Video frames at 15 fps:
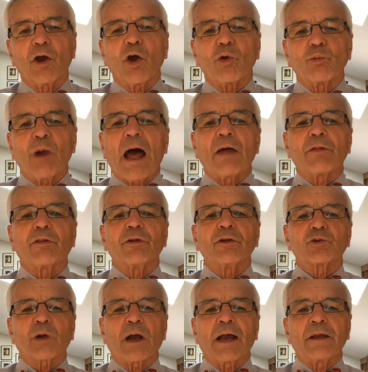rather than
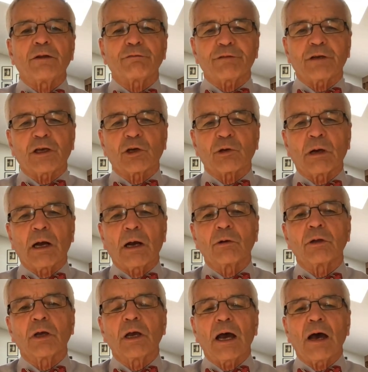trying to figure
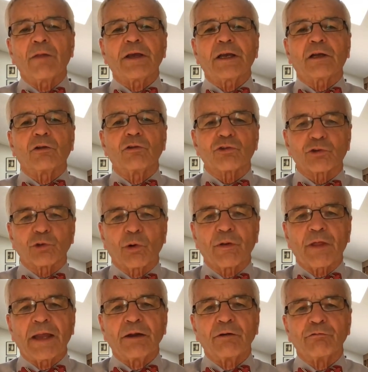out how they can store
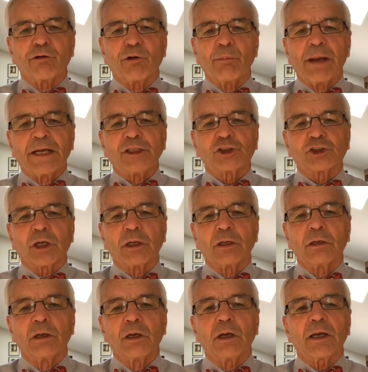that
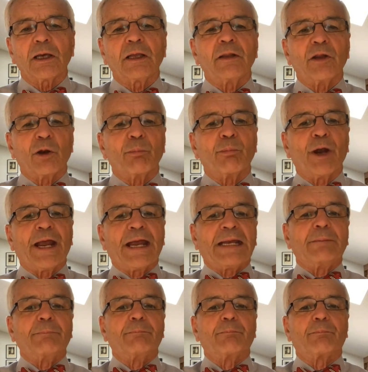information in their brain.